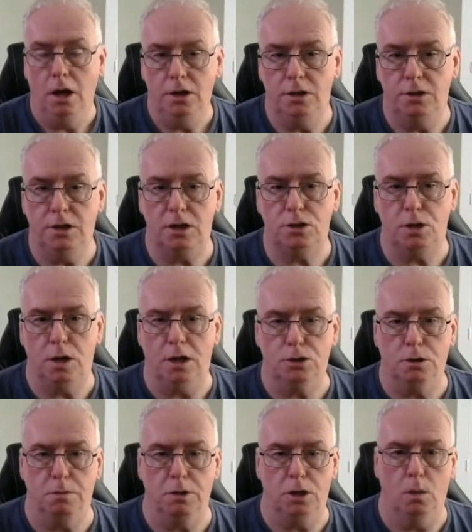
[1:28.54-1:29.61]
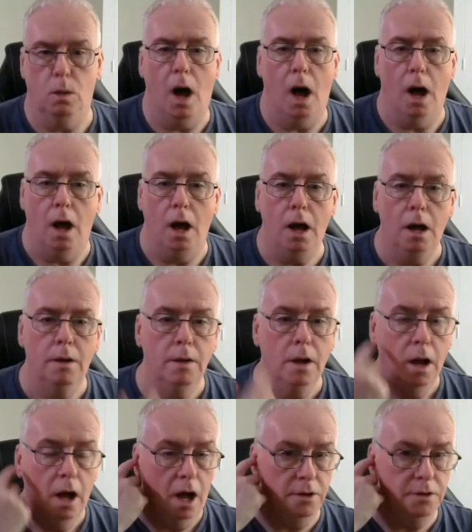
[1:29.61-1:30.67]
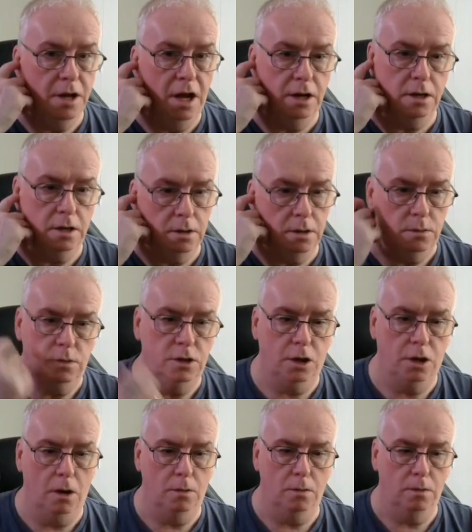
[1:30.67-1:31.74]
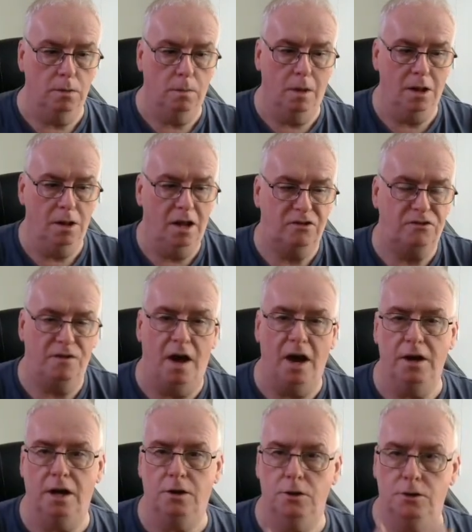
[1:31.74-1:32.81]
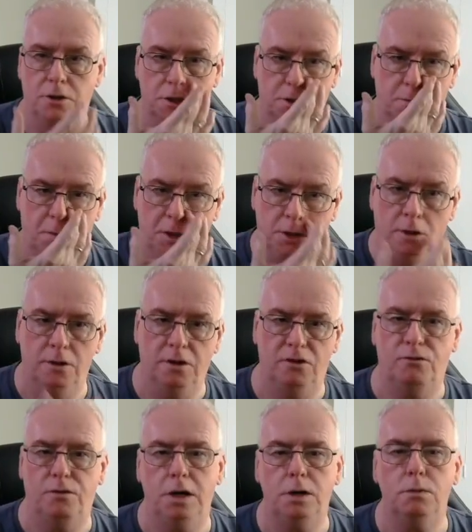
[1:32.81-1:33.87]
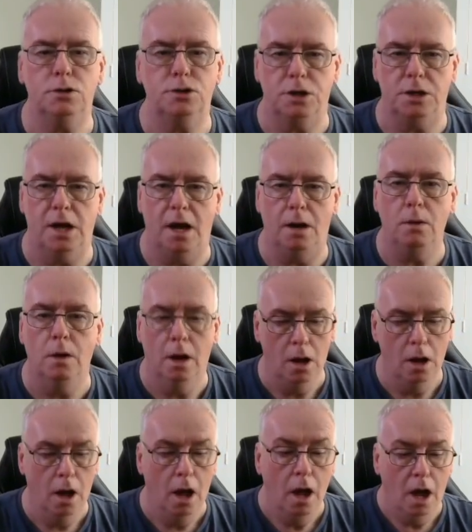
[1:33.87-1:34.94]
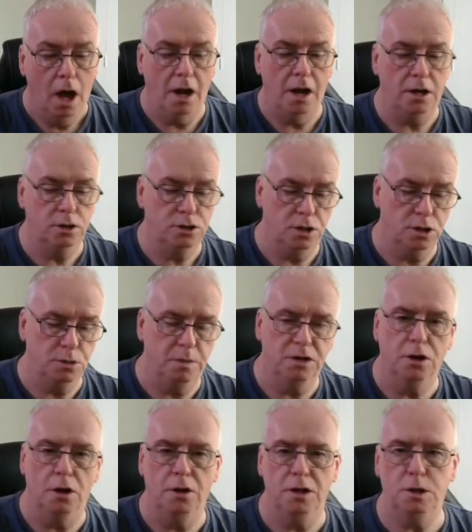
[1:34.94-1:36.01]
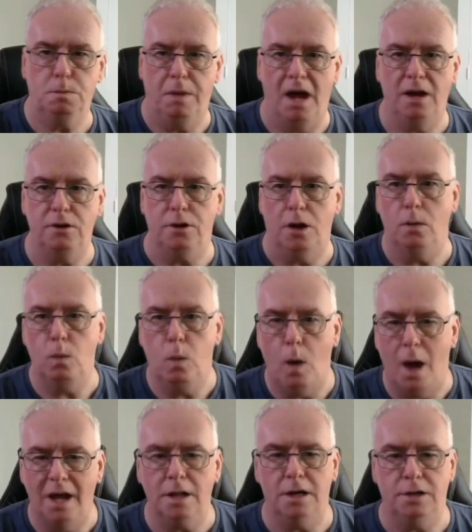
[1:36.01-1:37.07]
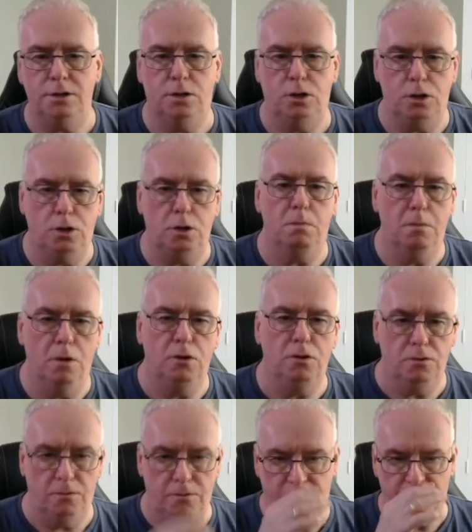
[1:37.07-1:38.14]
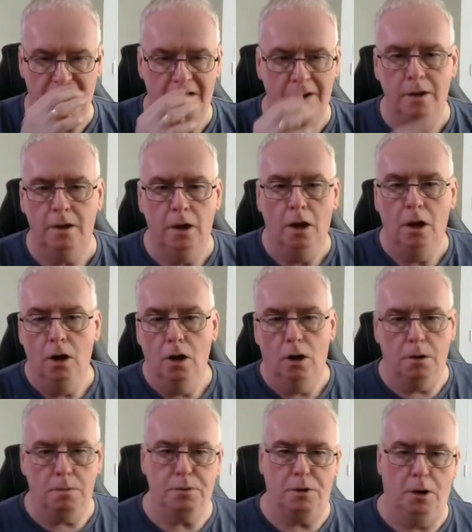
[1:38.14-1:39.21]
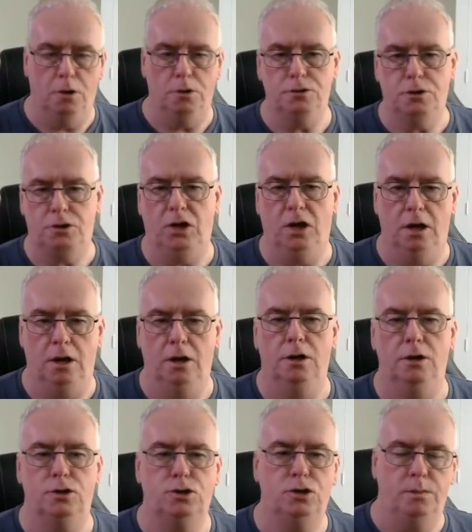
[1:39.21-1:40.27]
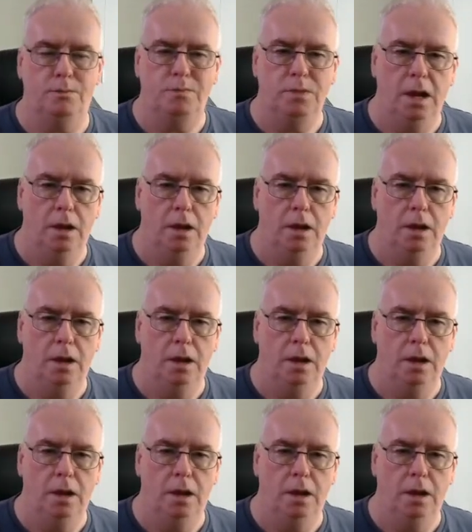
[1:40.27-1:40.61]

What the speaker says: you test the SWR, and then you go, well, that's fine, I can transmit on this frequency now, and I can transmit on this band, and rarely do you move up 100 kilohertz